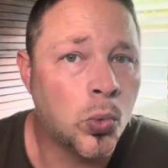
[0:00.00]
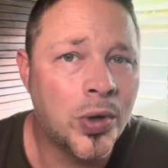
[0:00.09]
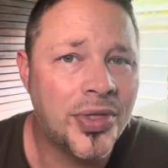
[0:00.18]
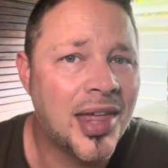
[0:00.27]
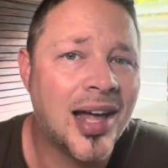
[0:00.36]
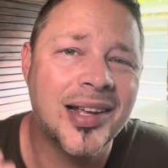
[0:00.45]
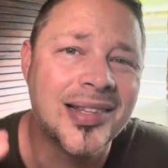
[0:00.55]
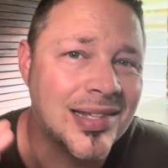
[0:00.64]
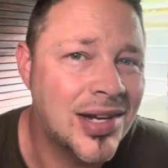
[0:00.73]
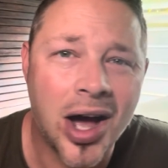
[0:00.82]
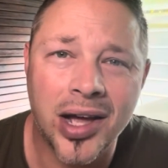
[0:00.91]
with that,
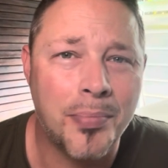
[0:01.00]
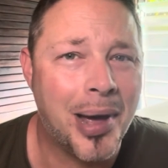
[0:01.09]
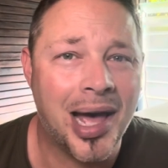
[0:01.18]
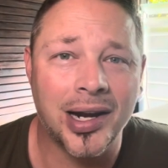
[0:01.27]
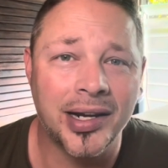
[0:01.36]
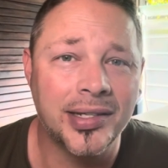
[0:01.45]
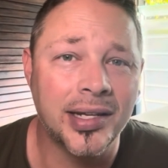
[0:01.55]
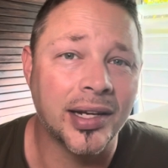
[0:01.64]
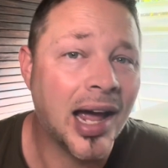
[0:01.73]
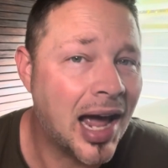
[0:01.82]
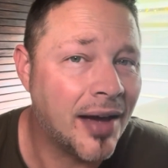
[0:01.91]
it's not a bad idea
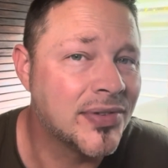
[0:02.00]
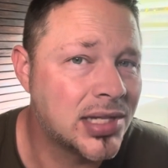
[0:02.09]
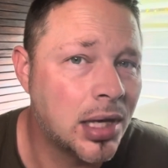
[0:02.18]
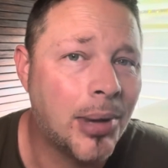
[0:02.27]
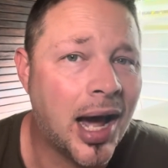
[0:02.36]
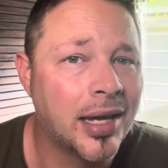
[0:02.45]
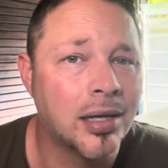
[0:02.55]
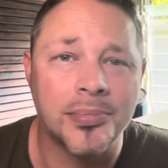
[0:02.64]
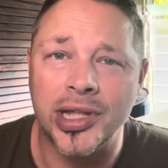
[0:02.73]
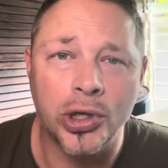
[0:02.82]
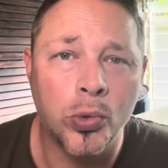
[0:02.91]
to have some
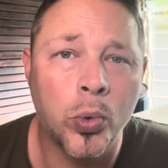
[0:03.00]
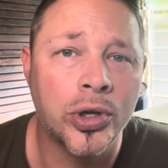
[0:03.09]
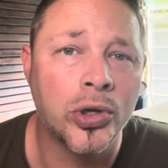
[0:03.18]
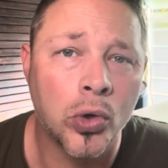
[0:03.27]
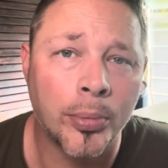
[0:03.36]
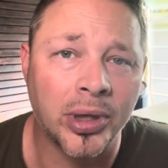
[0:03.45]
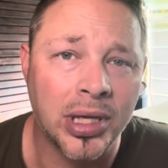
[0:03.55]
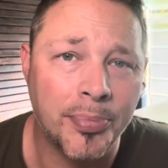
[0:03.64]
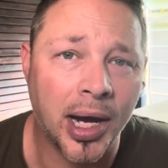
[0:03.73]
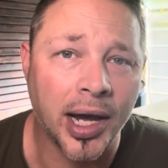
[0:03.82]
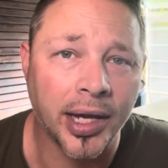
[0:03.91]
items that you wouldn't normally
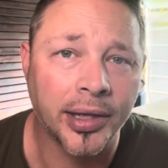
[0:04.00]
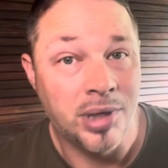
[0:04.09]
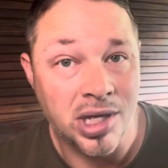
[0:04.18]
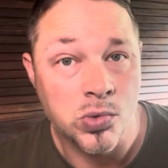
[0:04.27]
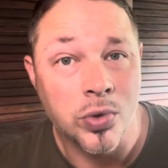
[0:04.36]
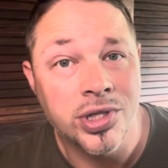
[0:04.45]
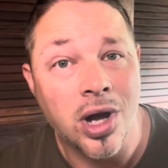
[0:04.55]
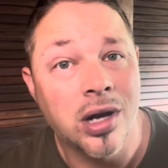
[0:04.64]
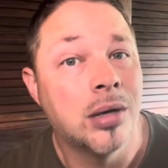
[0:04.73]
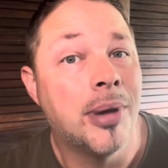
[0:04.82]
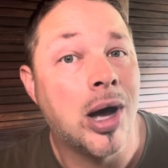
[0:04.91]
buy, because we're
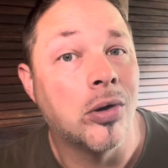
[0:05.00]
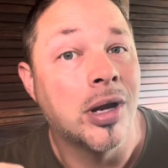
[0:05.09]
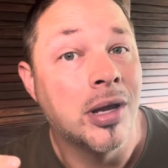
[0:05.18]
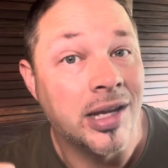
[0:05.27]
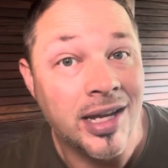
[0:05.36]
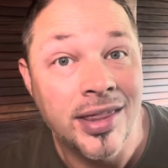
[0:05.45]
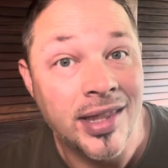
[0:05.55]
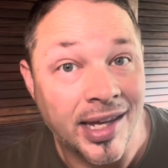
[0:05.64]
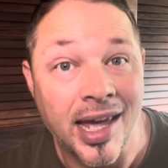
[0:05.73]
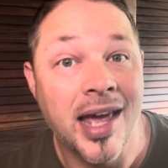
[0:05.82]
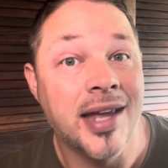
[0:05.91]
talking about in the
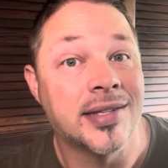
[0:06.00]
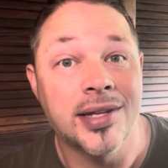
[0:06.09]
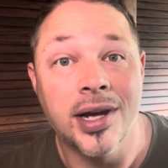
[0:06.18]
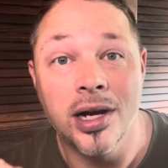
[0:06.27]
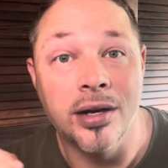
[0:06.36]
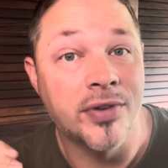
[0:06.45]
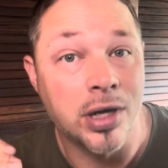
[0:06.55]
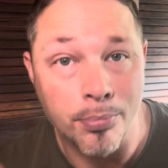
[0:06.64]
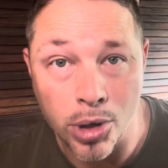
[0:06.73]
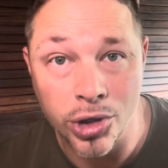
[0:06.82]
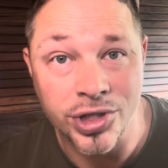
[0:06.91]
case of an
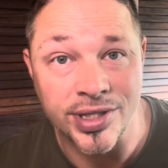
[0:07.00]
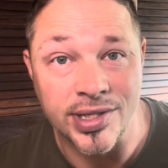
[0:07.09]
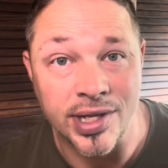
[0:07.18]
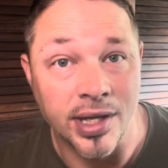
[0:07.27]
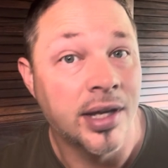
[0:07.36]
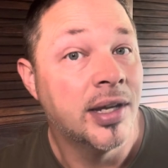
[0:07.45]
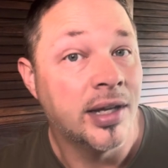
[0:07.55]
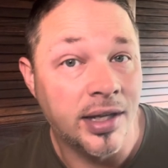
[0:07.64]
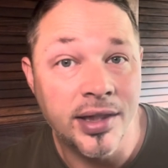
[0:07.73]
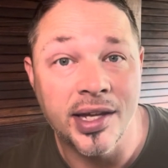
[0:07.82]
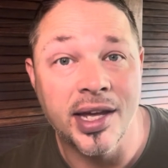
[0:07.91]
emergency,
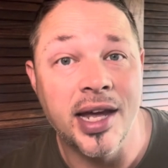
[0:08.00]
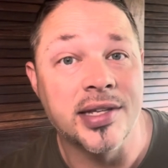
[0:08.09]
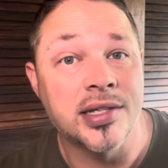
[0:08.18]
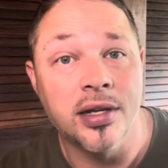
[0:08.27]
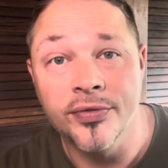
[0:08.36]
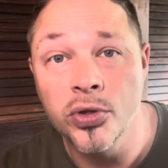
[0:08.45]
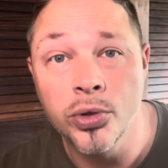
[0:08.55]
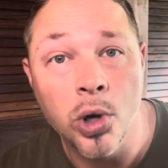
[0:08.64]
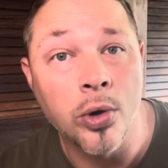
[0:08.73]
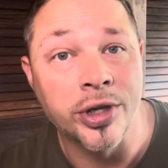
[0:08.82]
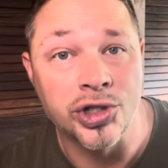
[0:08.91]
in the case of you going